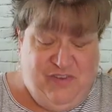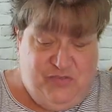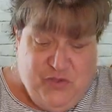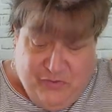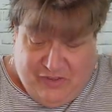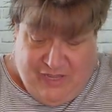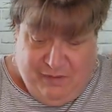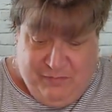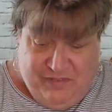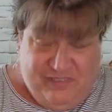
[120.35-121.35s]
a few
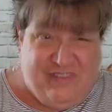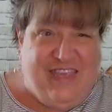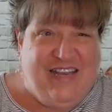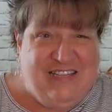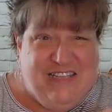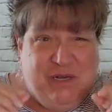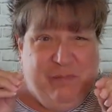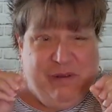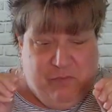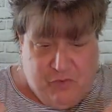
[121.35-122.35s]
times, it's kind of a little
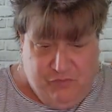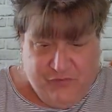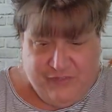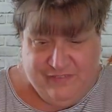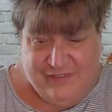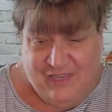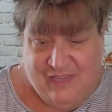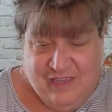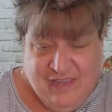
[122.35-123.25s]
bit more fuzzy.